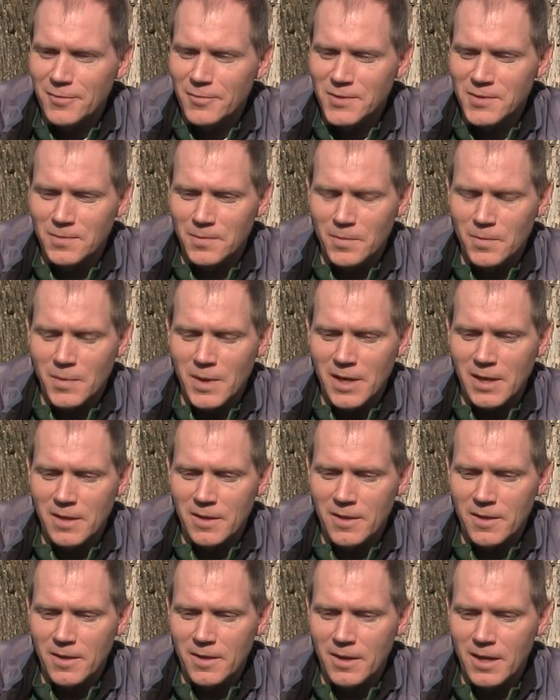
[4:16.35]
It was the
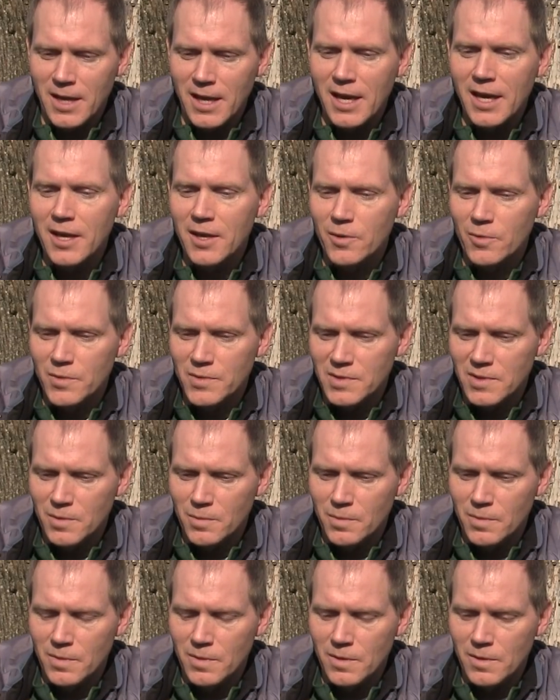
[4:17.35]
guy who was the
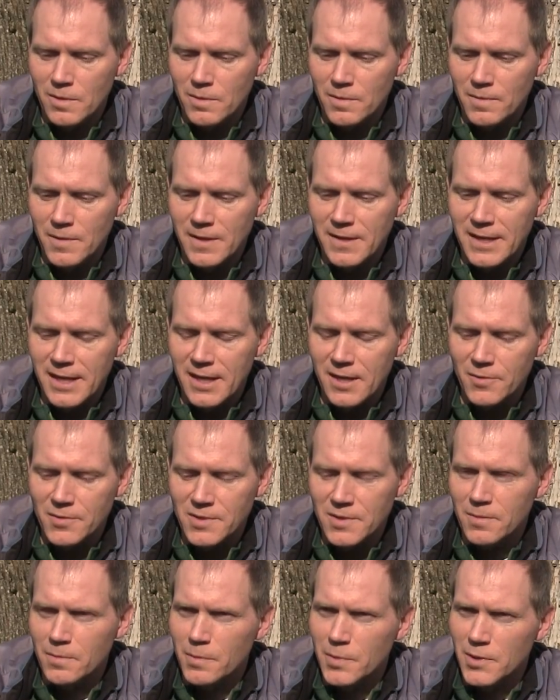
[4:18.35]
dad who
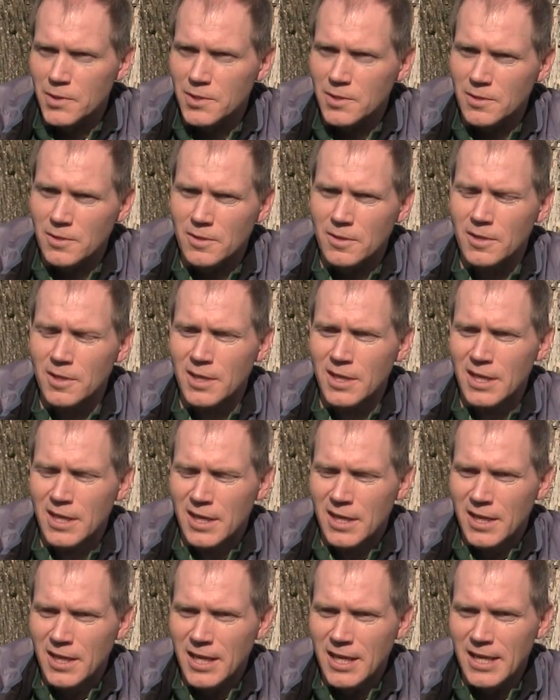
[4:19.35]
was the butcher.
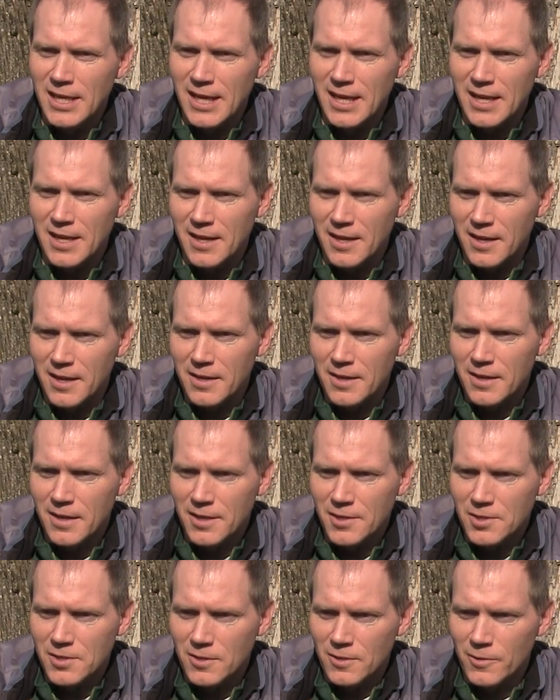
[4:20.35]
He had a
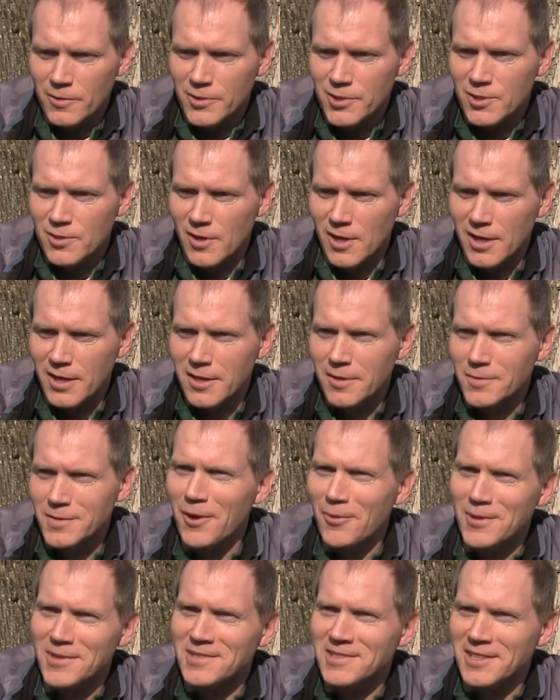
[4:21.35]
little truck.
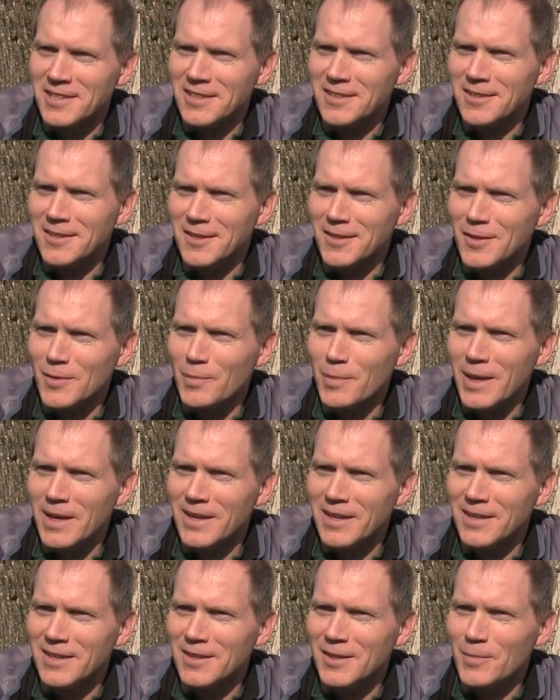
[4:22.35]
I would sit in the
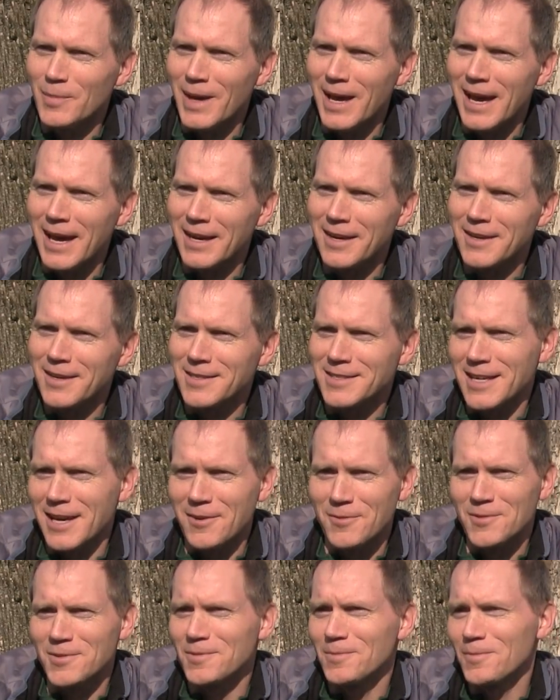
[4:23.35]
bed in the back because
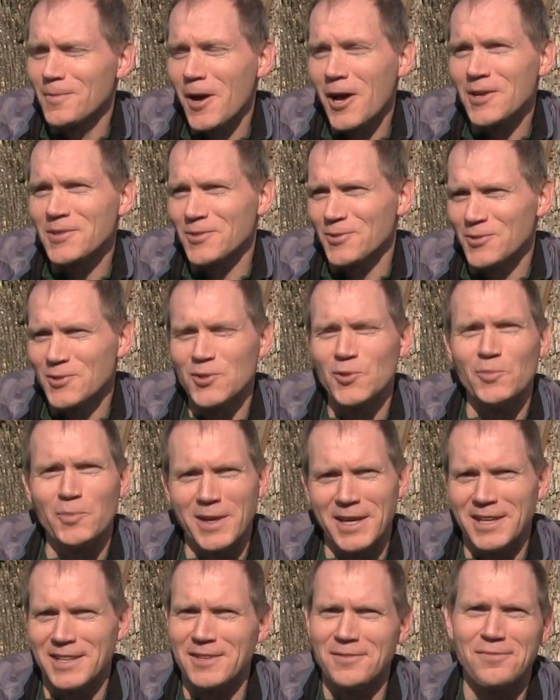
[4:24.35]
I was also too
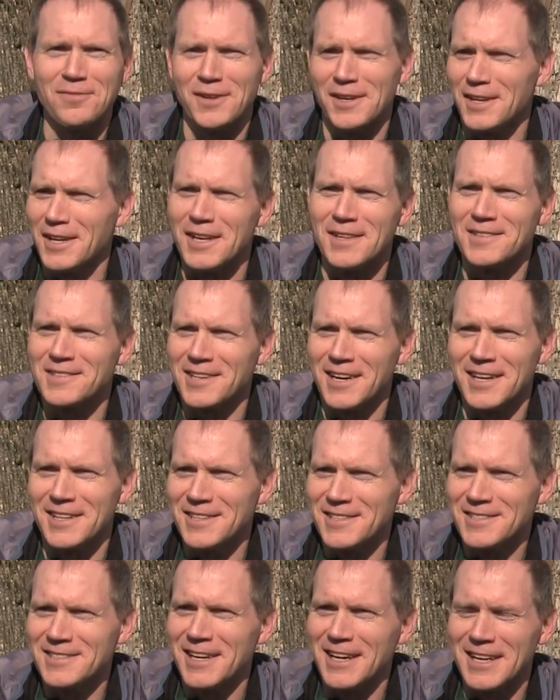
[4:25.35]
big to fit inside
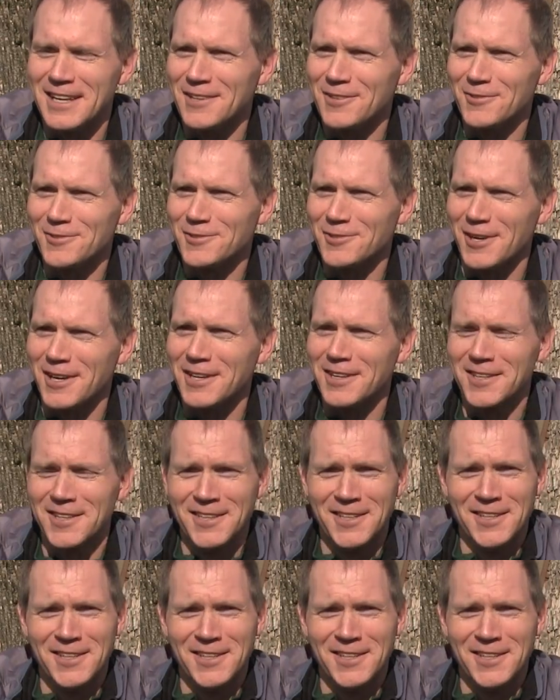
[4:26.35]
this tiny little truck.